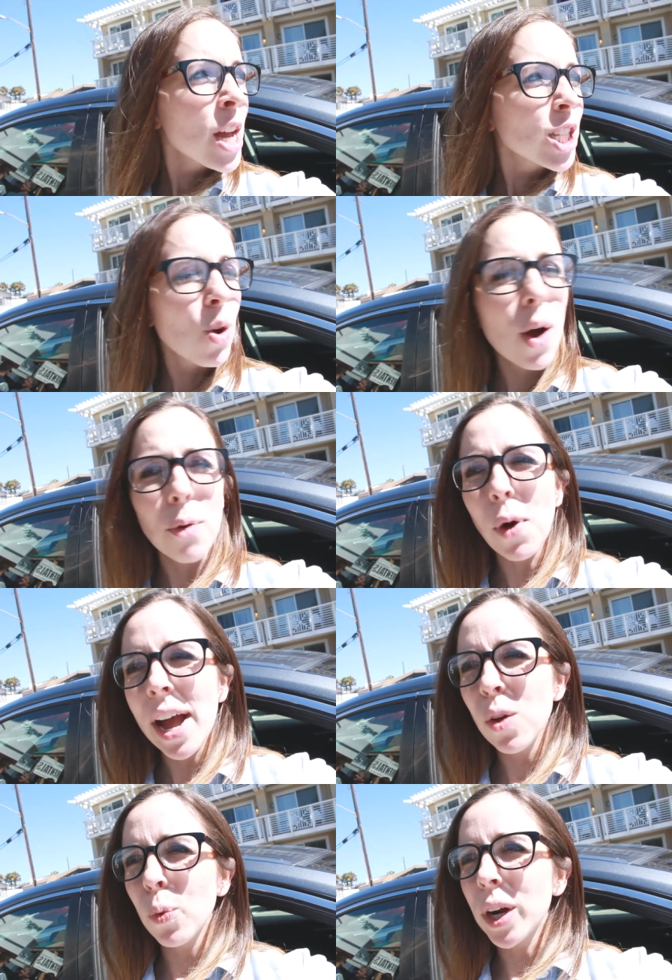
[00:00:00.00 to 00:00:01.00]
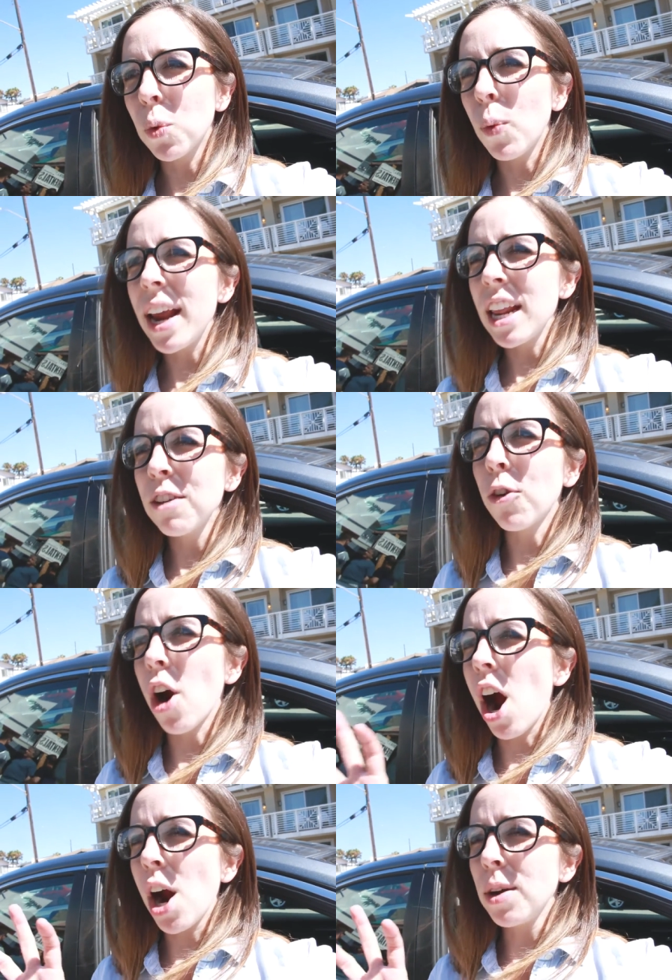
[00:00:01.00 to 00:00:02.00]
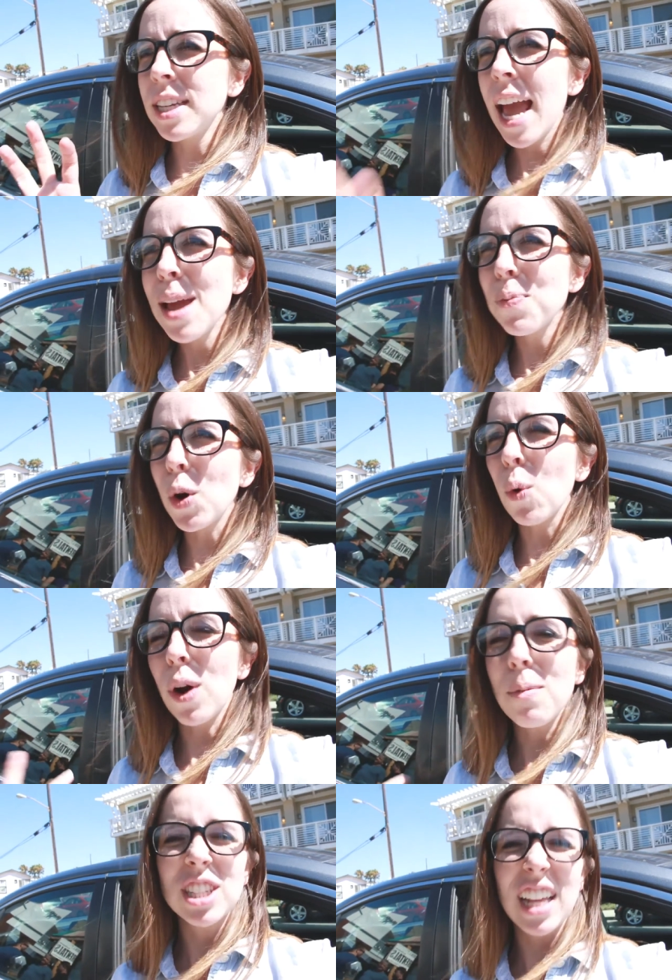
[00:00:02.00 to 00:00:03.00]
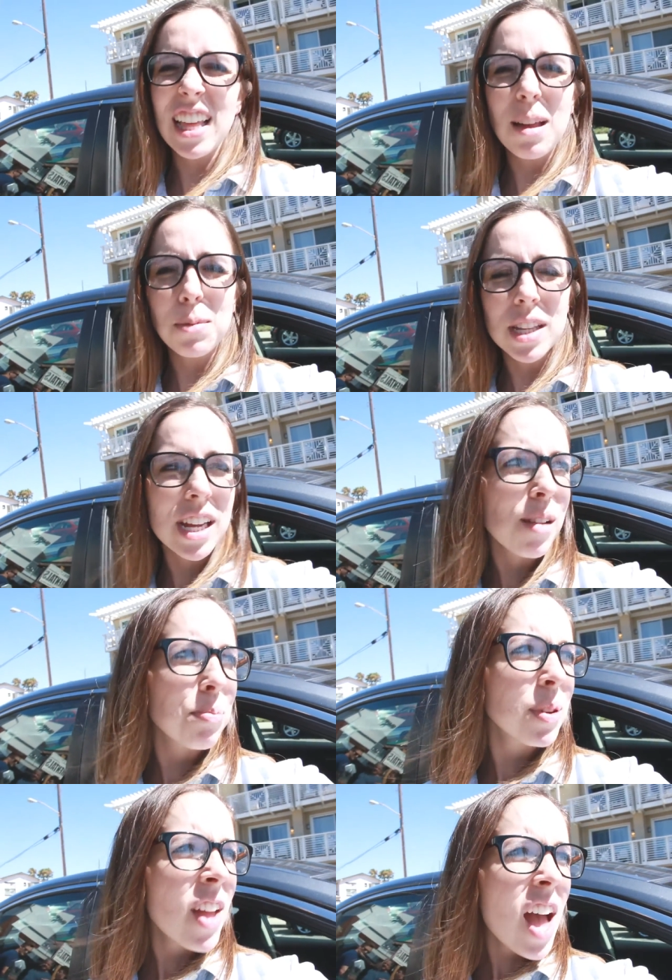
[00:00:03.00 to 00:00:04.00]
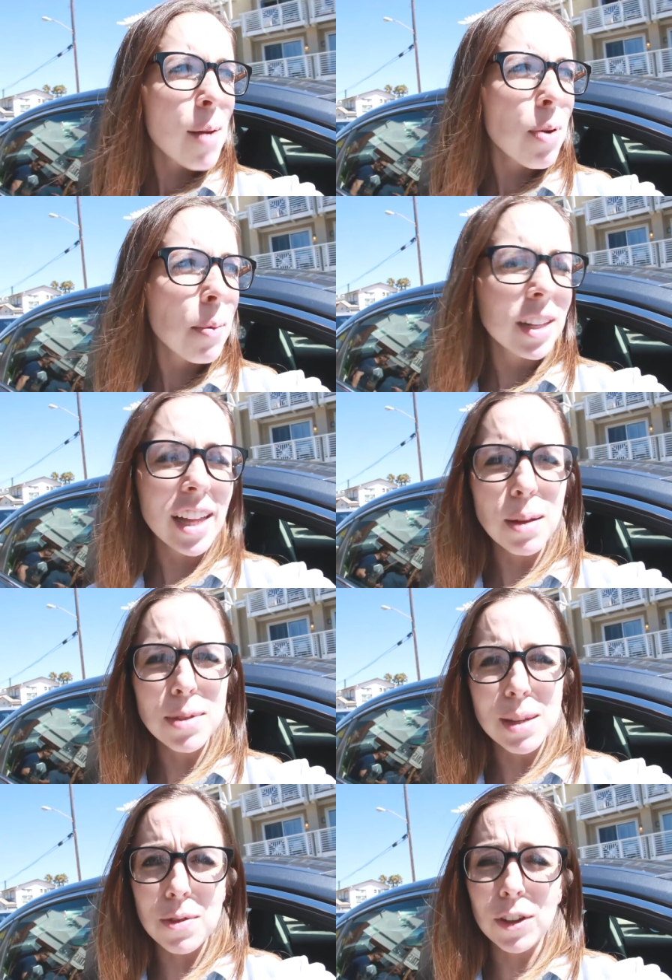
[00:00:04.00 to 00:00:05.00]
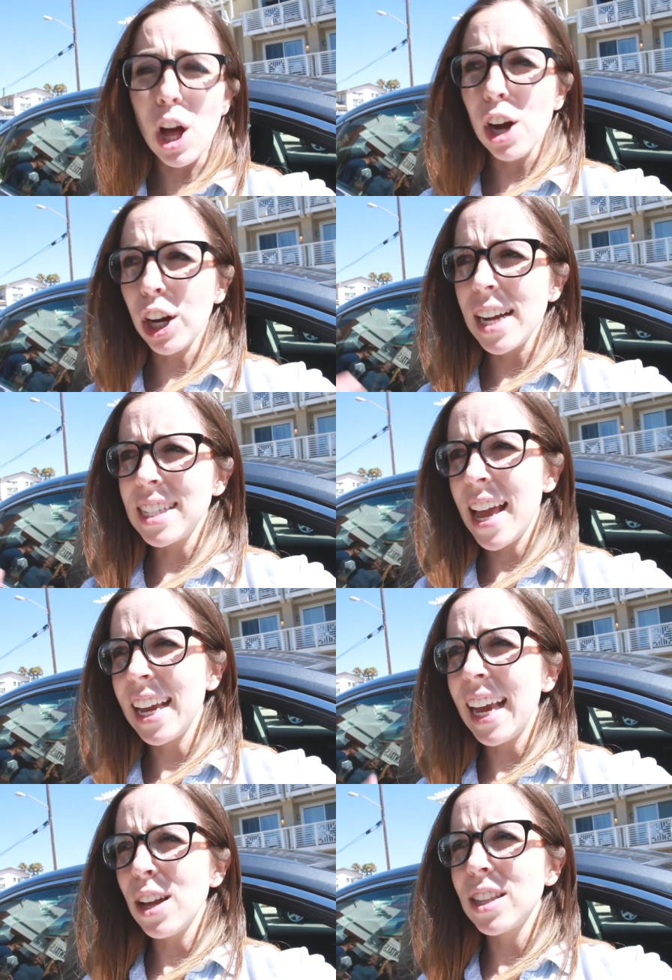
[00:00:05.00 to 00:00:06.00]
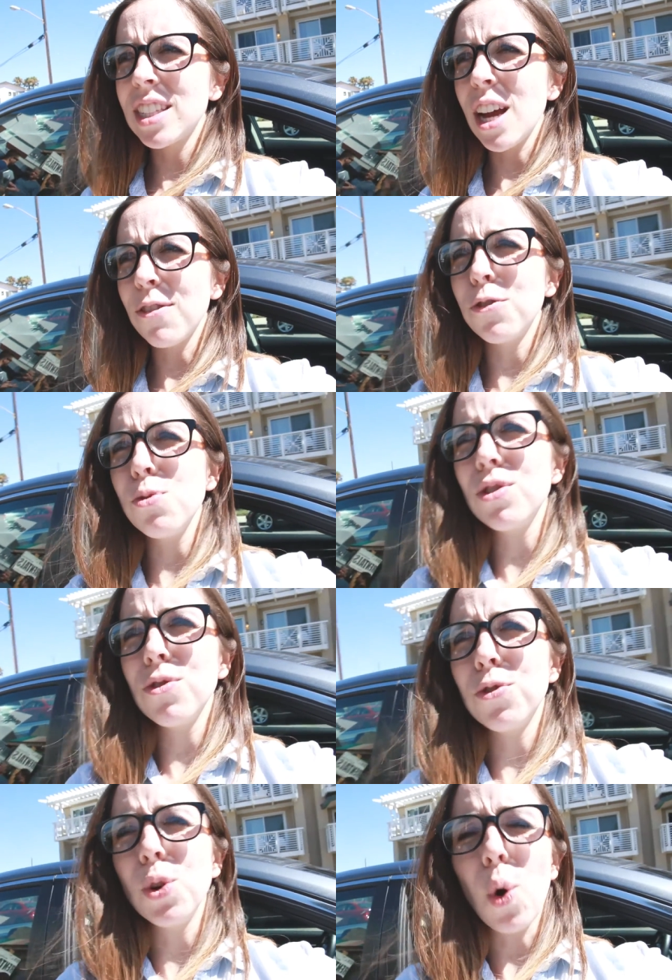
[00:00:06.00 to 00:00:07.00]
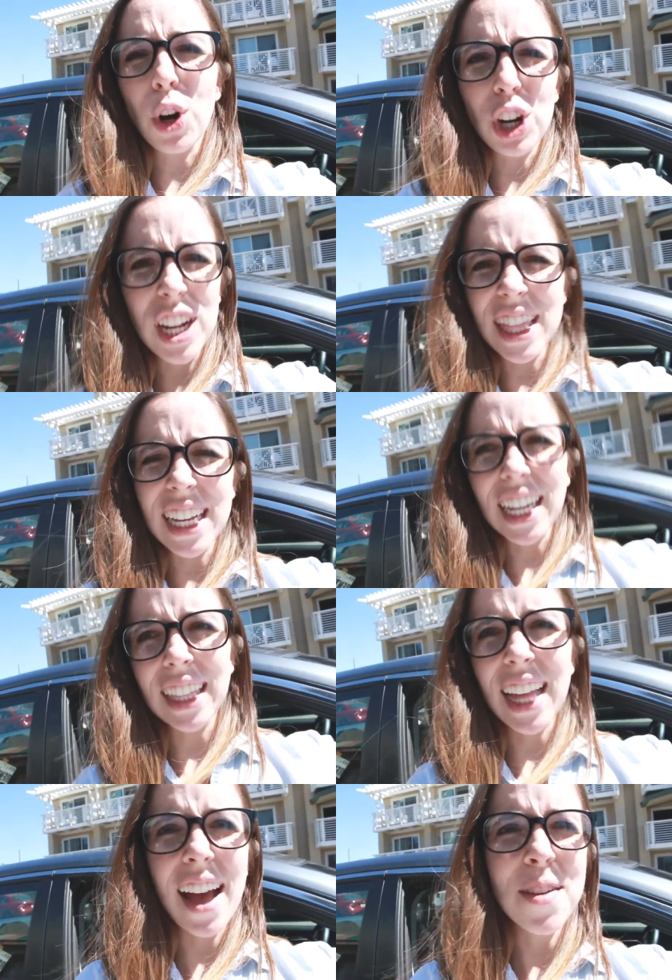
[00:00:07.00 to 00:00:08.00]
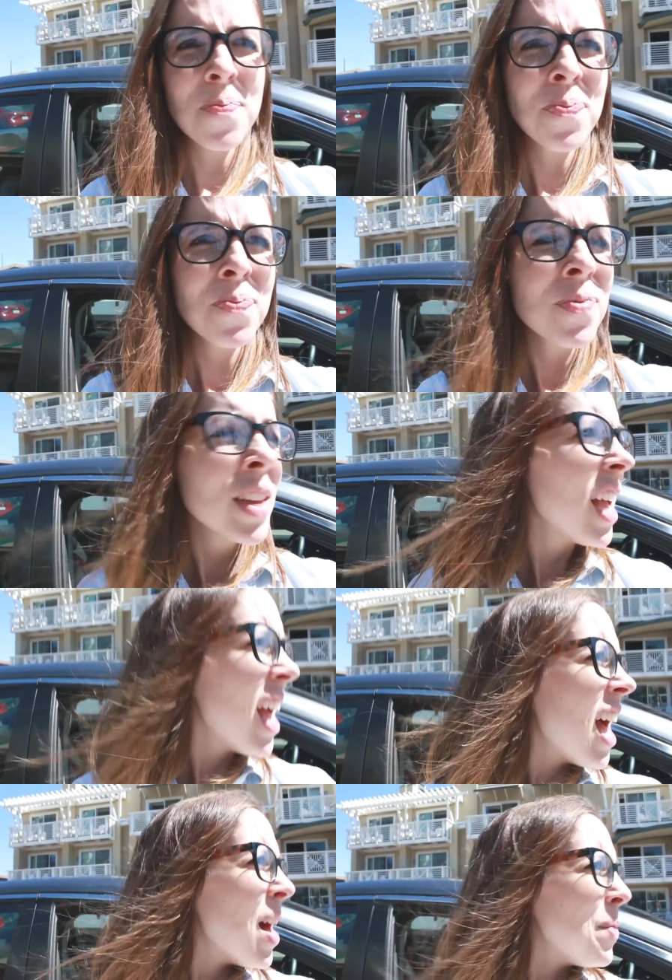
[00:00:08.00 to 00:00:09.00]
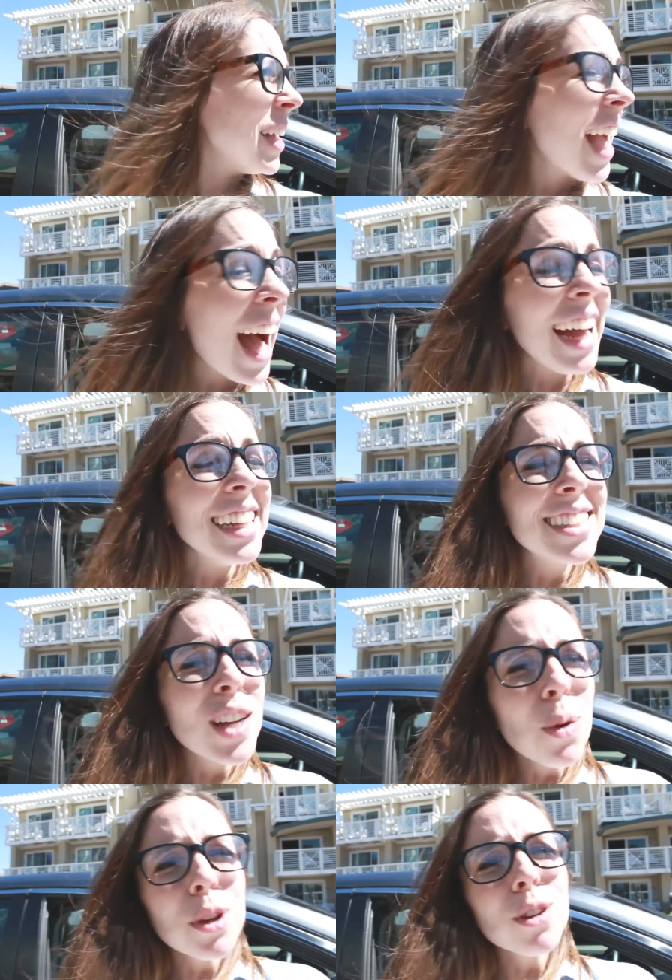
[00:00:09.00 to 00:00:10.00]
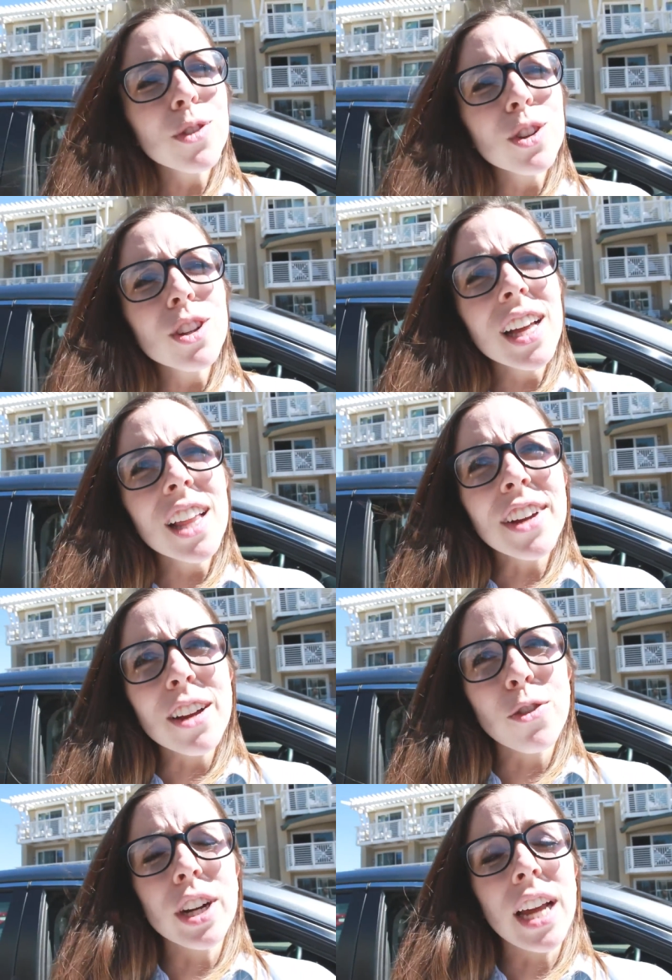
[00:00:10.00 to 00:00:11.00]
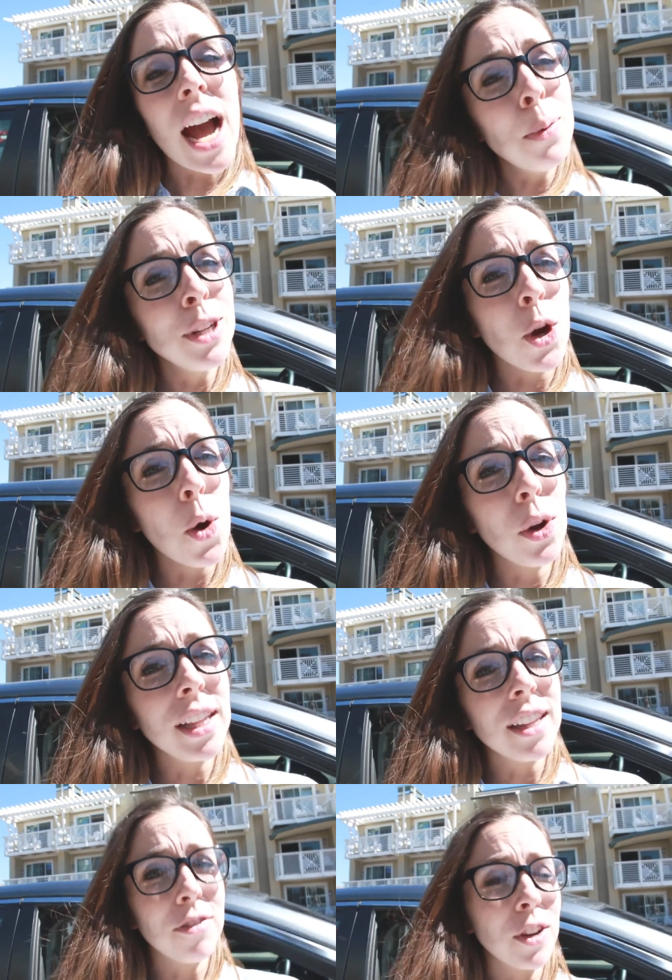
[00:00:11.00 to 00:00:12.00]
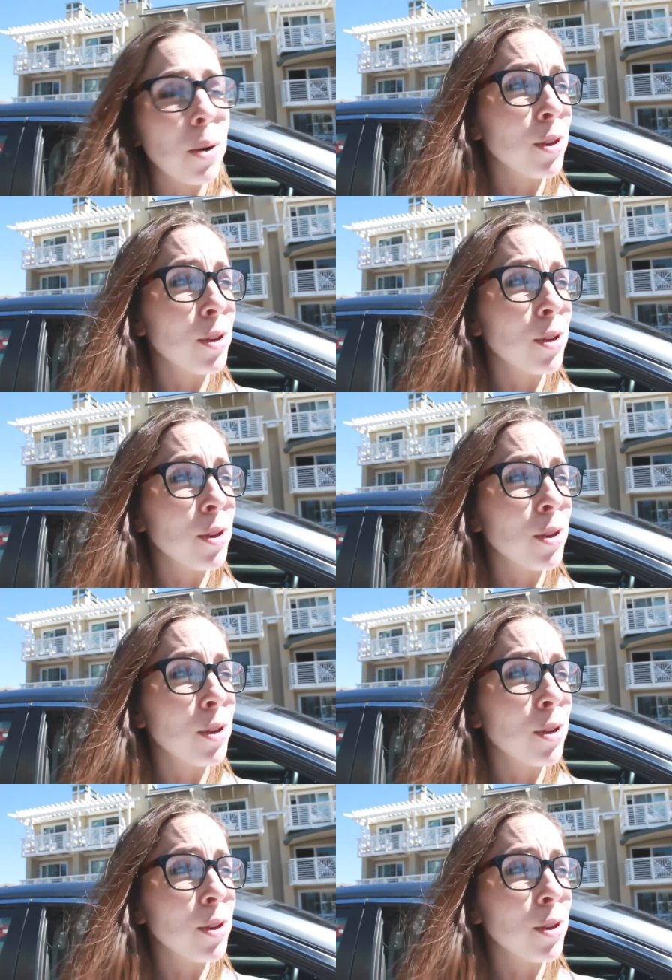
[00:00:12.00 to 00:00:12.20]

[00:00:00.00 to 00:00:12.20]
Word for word: So while we're waiting for our table, where I'm just letting them sleep, I'm probably gonna let them sleep even longer as they get stuff, food, food ordered and things like that. Yeah, it's so beautiful. I love California. I would totally live here.